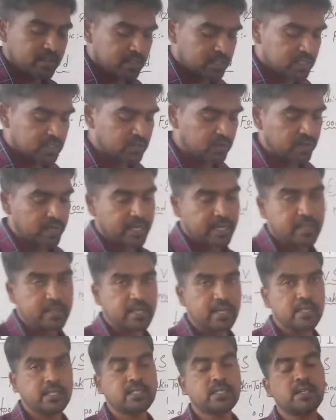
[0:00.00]
So like
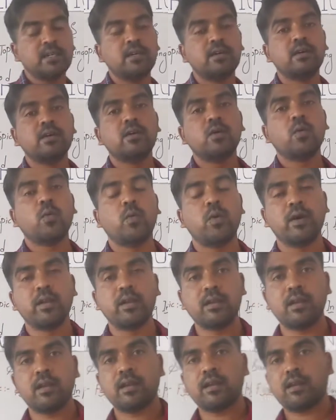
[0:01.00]
that,
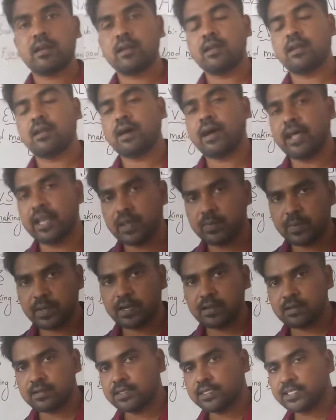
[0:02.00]
one
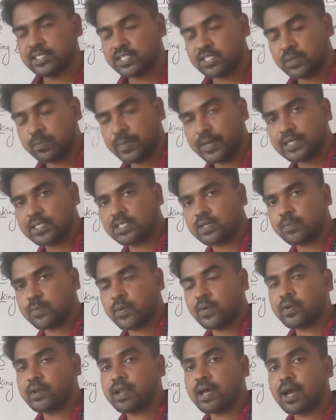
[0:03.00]
animal, it depends
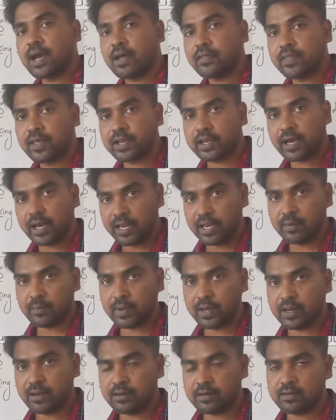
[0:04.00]
upon other
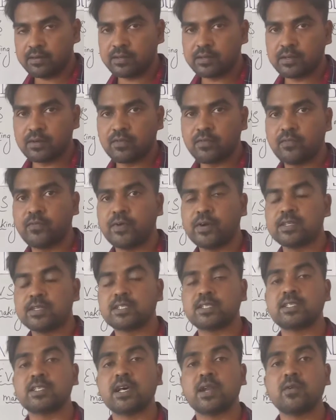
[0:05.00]
animal for
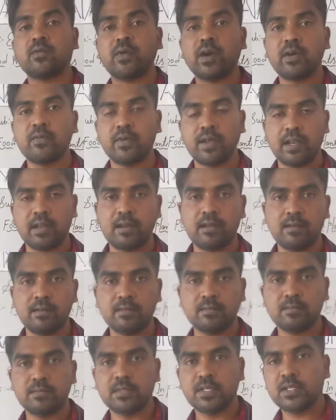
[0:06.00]
survival.
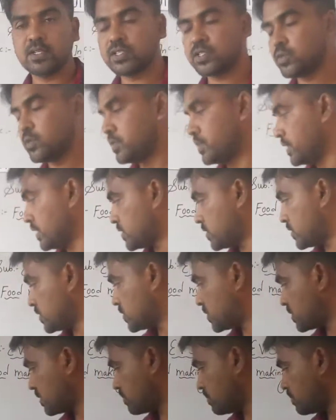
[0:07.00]
So this
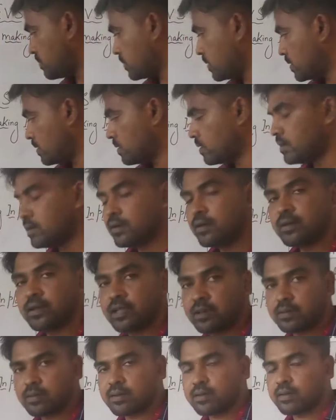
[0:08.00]
system
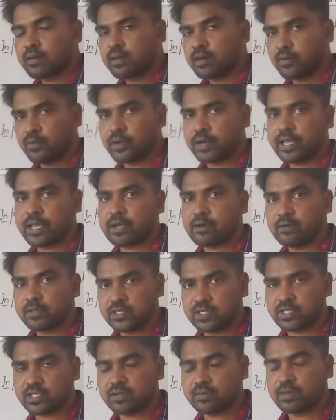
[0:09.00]
in our
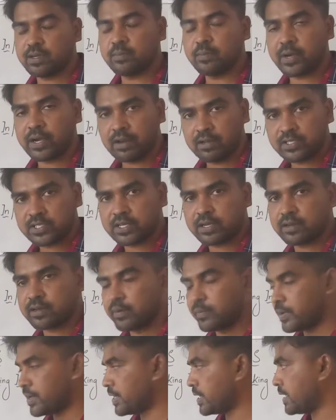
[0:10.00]
ecosystem, in biological
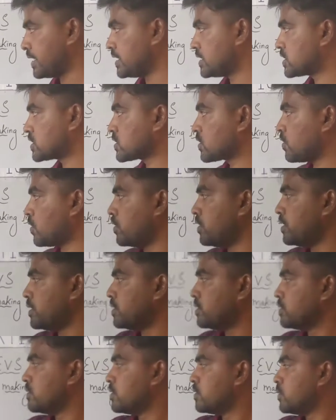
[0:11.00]
community, is called
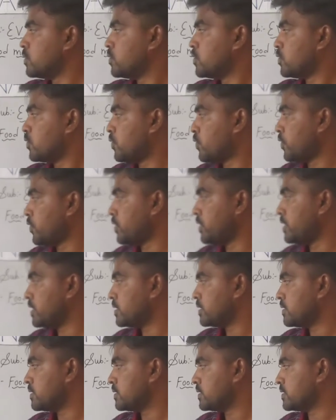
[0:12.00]
food
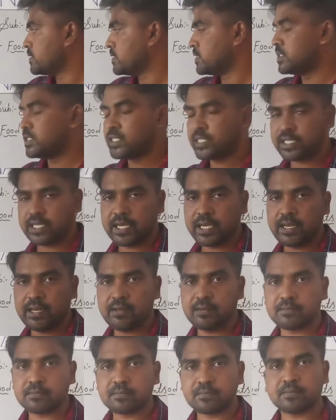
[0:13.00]
chain.
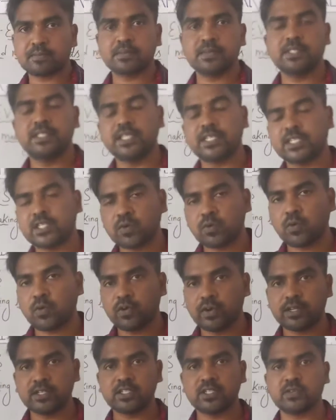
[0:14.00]
Just
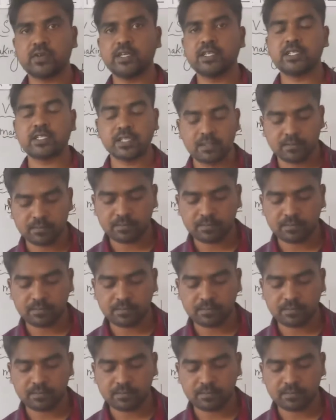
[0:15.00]
hold on, students.